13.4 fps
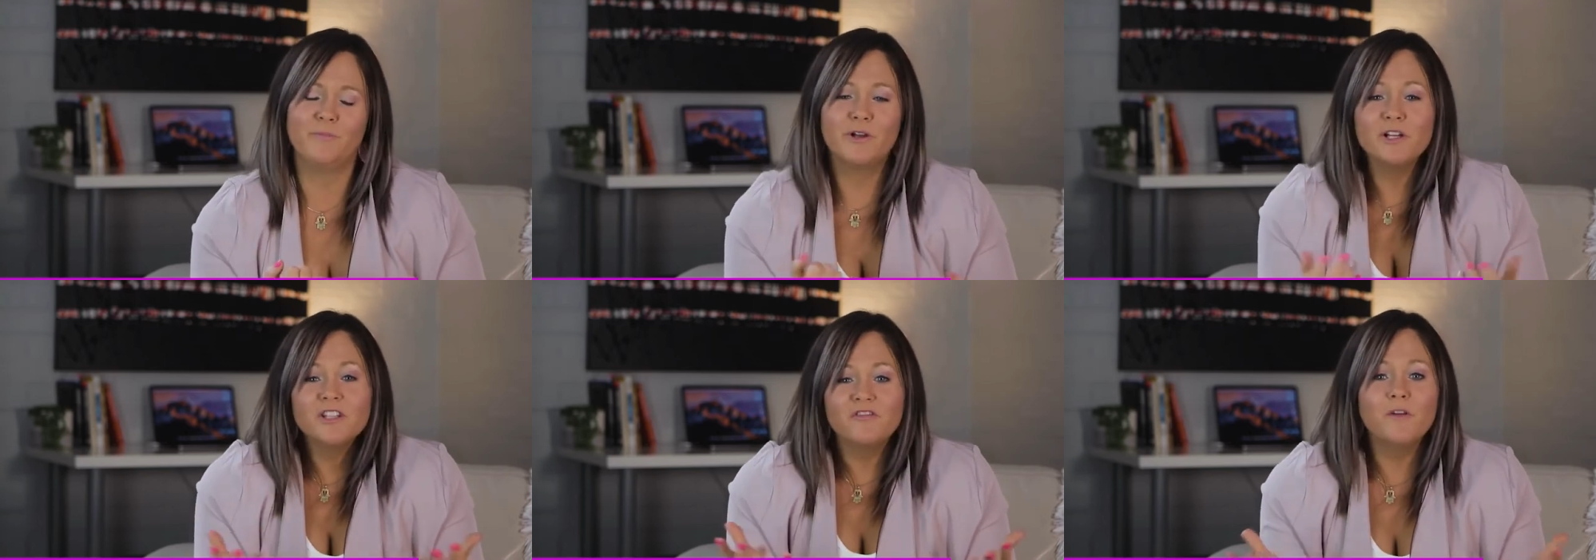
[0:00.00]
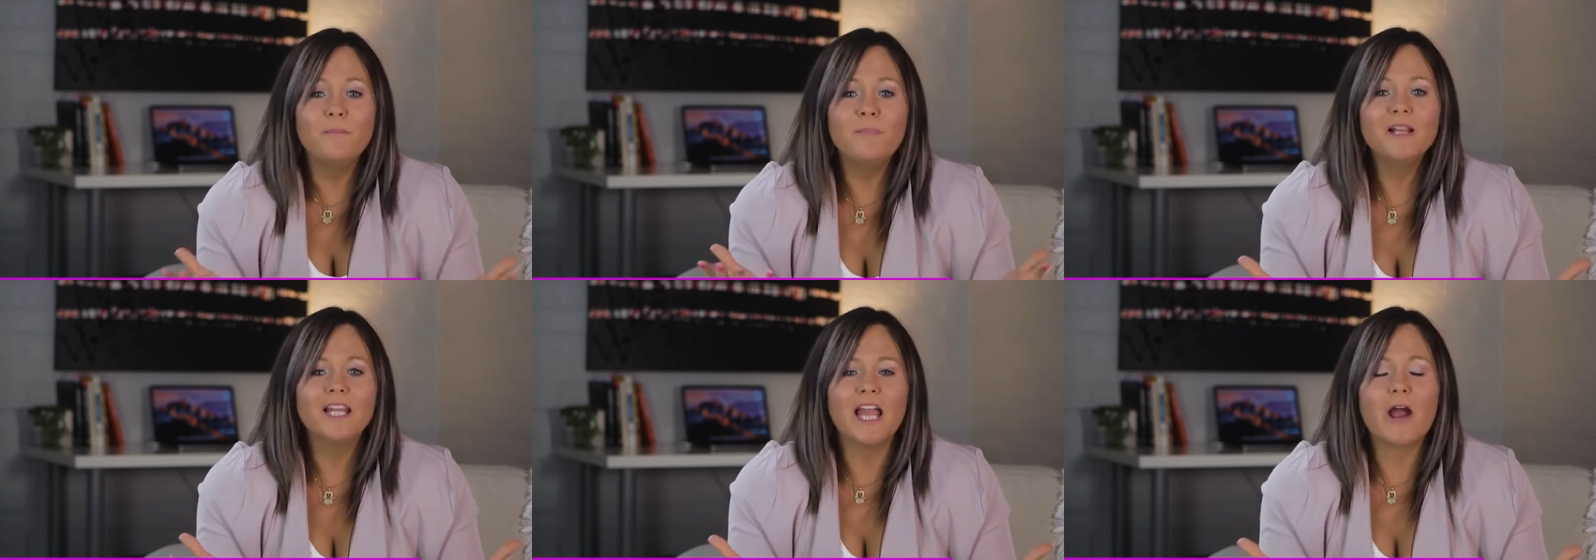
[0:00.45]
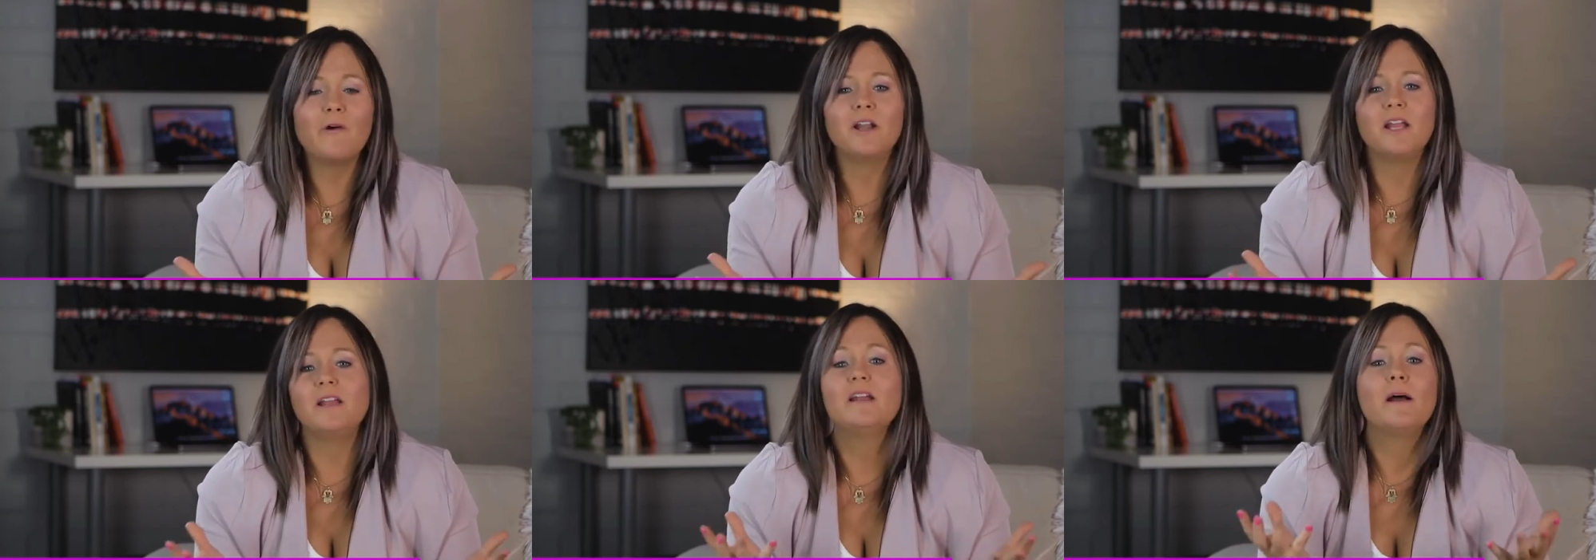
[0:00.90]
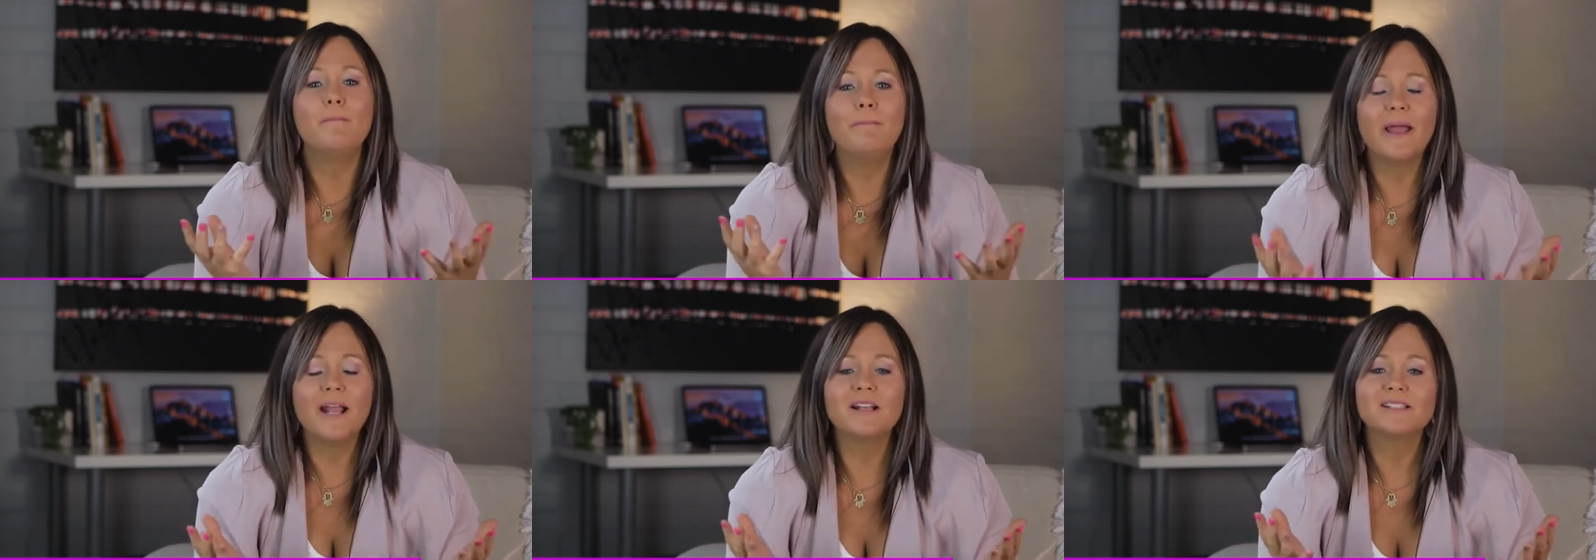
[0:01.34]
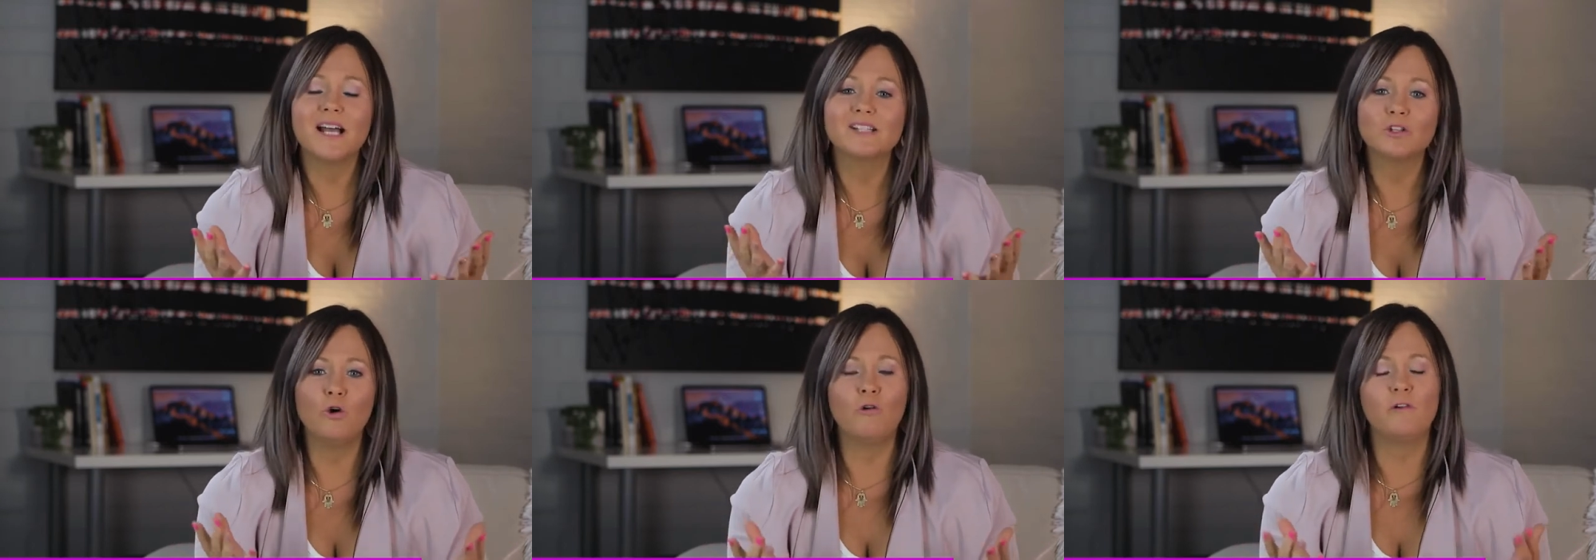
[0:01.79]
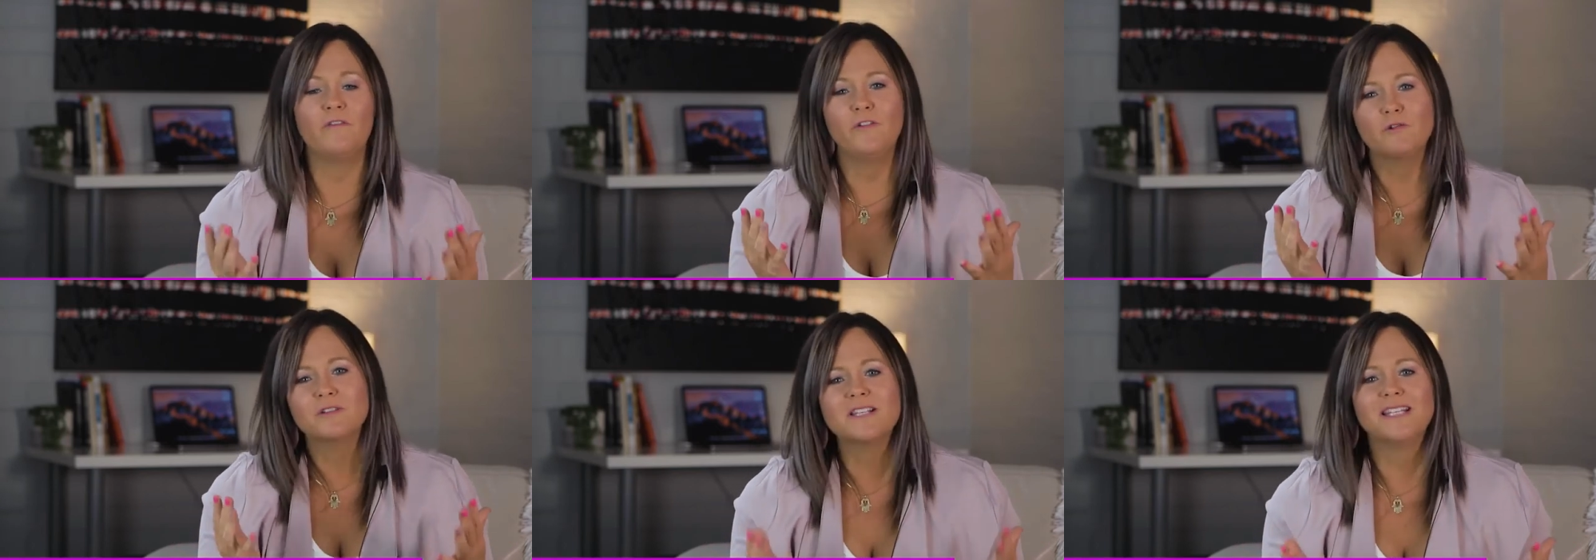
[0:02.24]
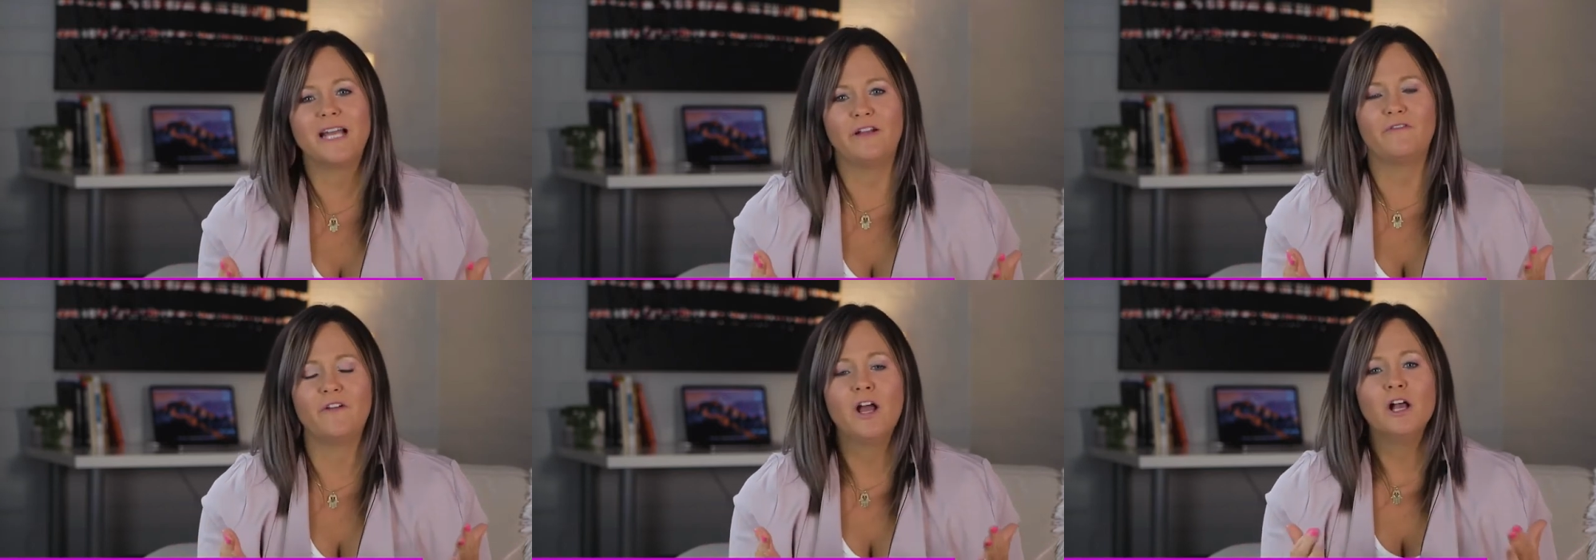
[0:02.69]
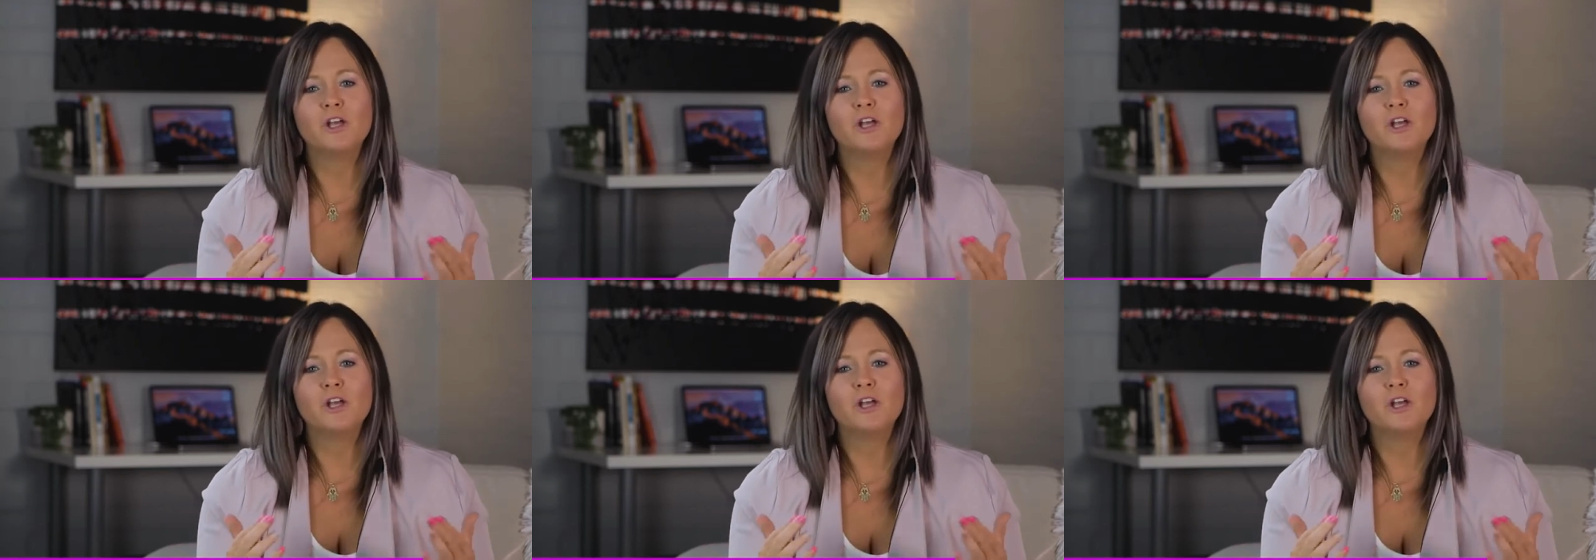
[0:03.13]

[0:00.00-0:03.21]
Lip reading: because familiarity makes us all feel safe.